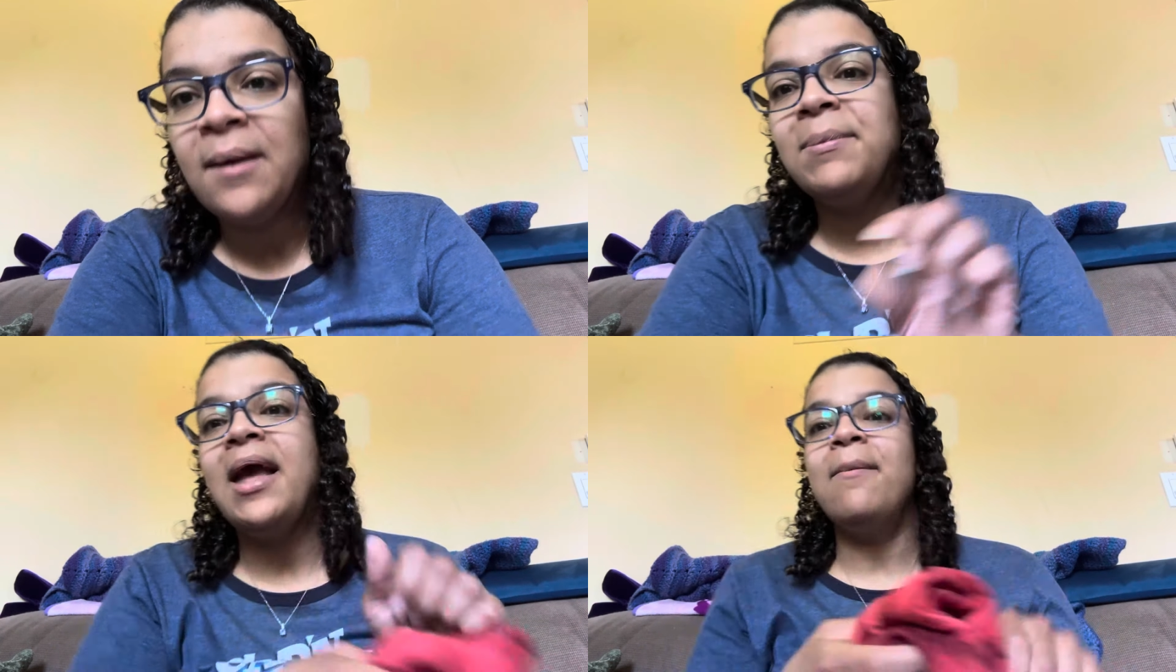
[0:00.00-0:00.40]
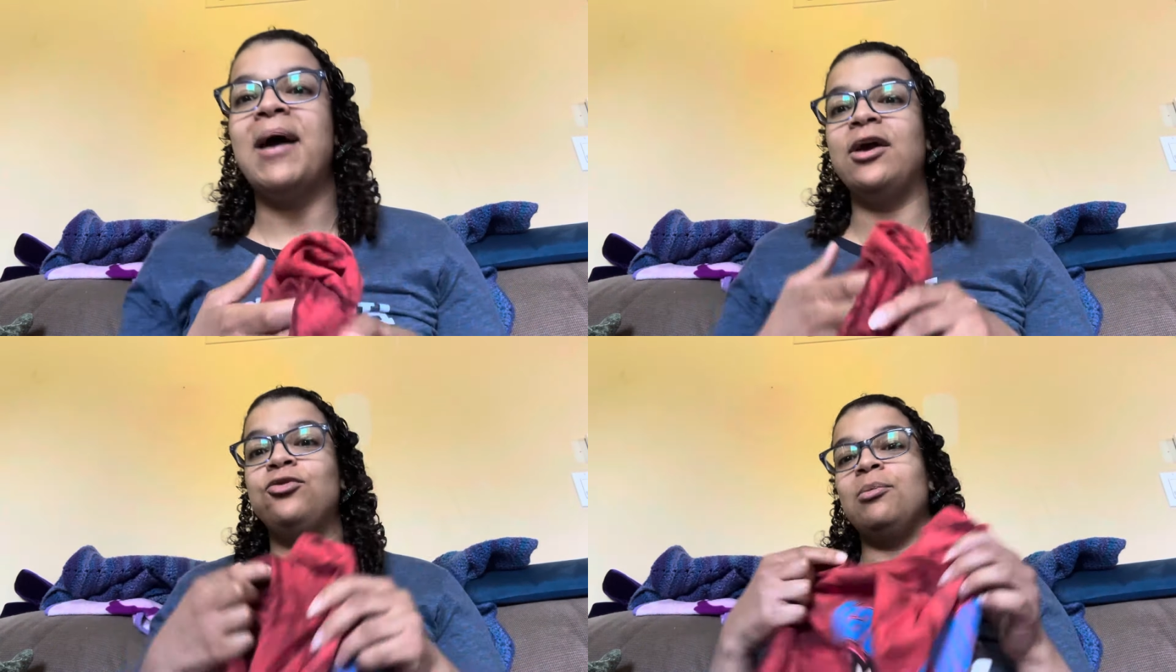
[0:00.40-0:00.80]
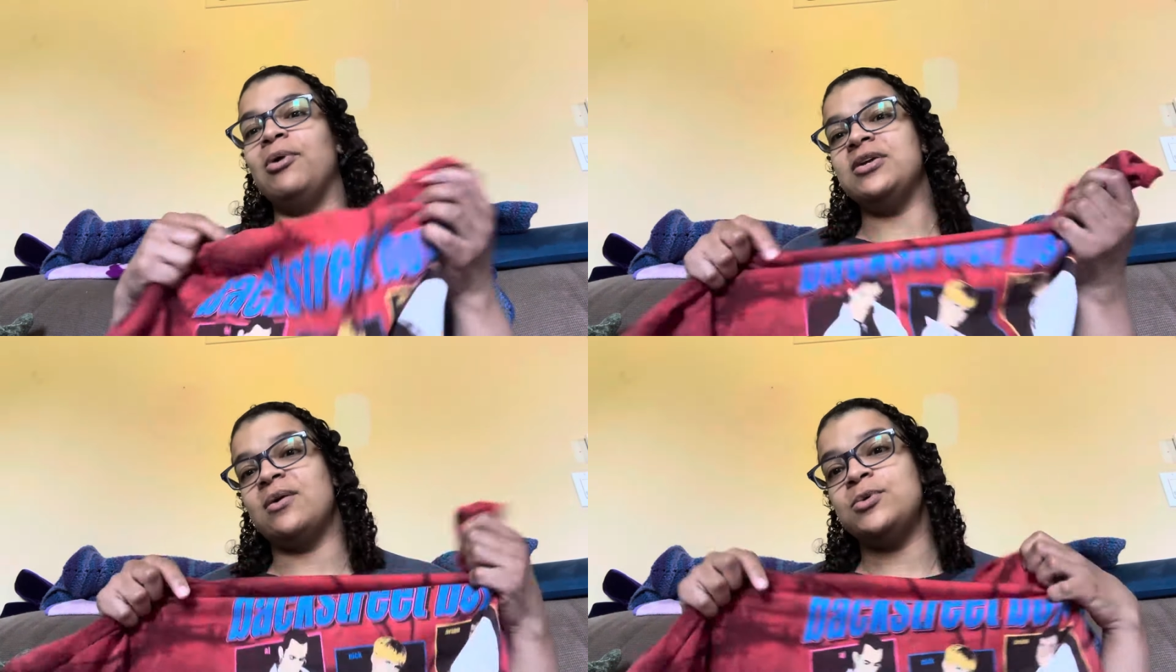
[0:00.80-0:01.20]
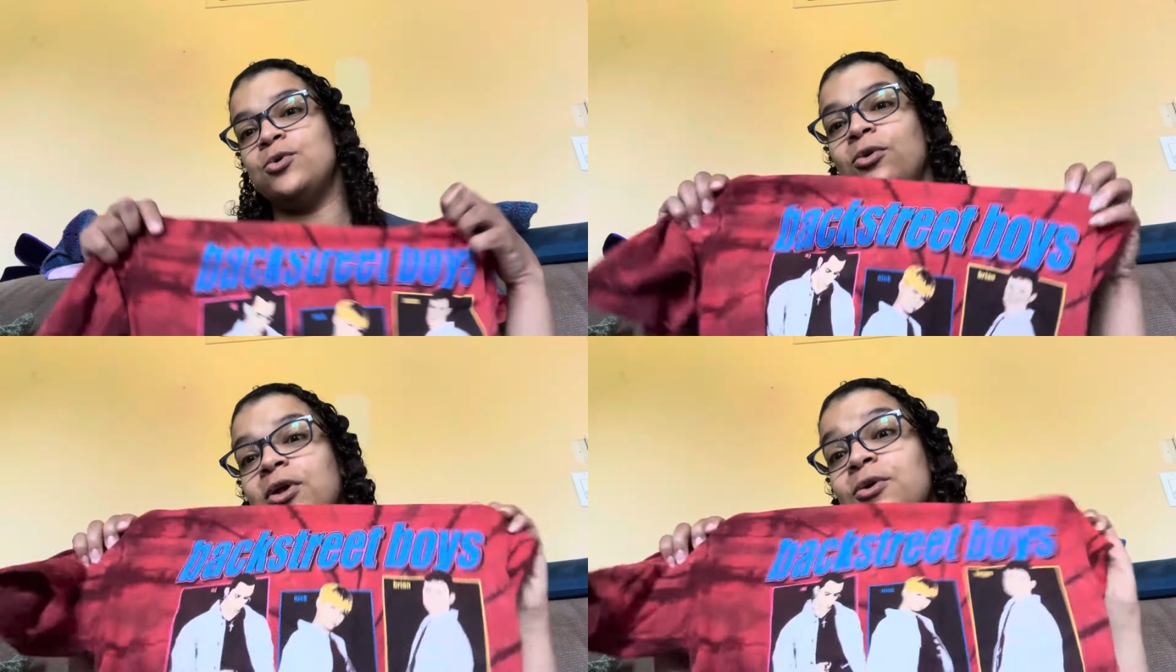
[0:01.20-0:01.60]
But yeah, Backstreet Boys, I would
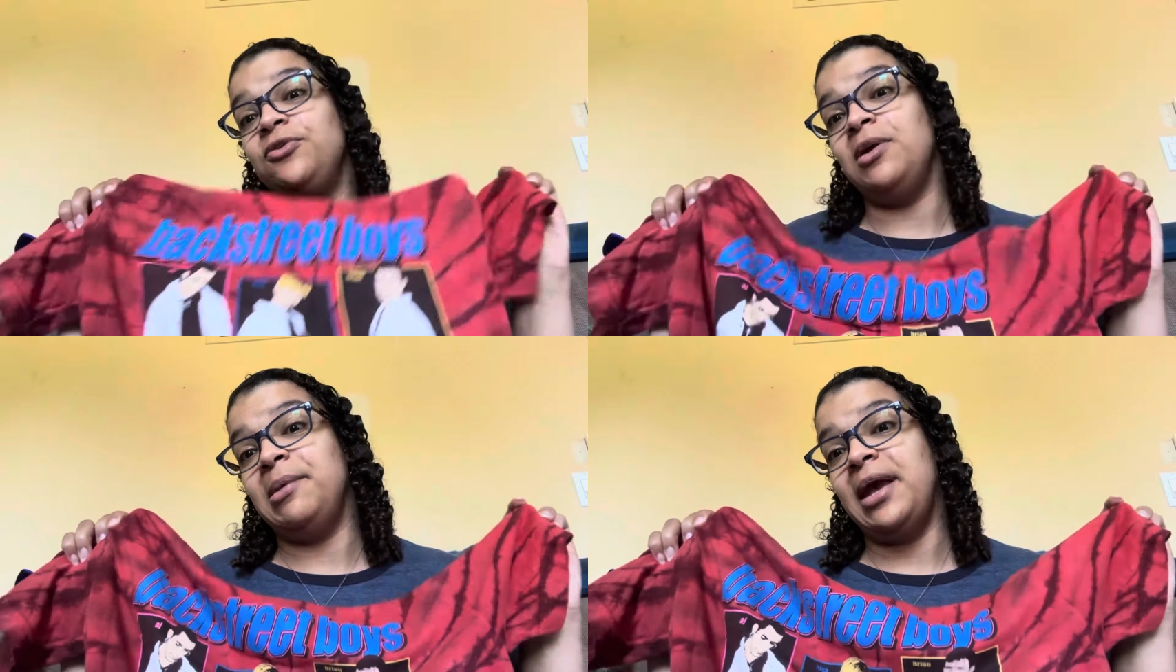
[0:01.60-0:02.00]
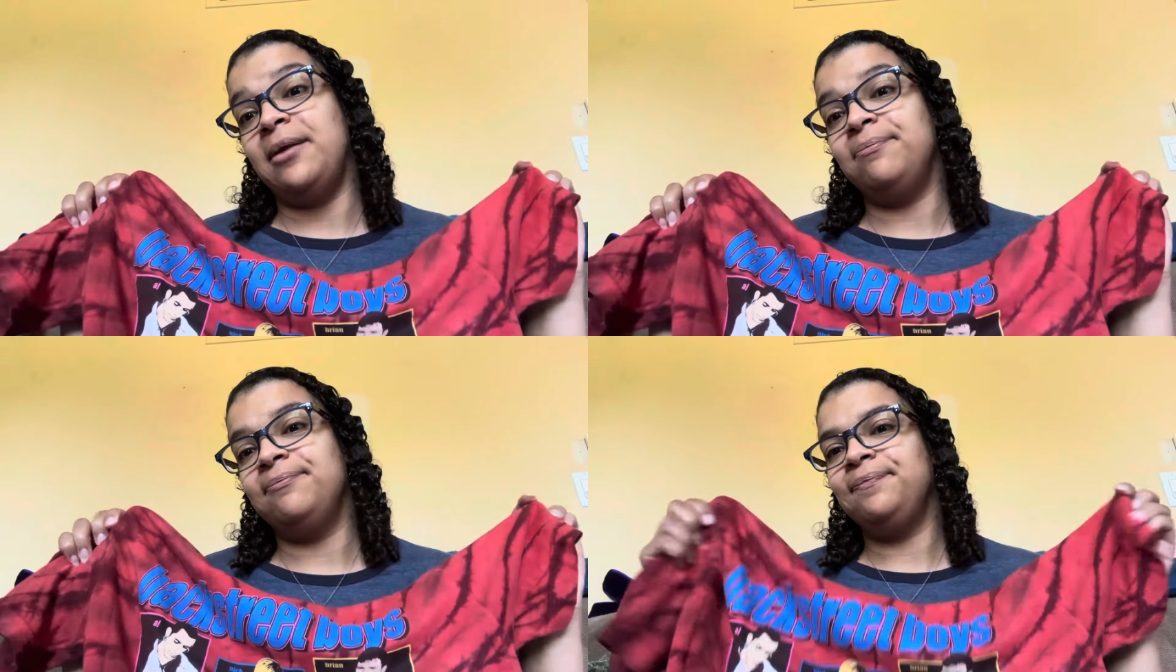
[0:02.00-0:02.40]
totally go see them again.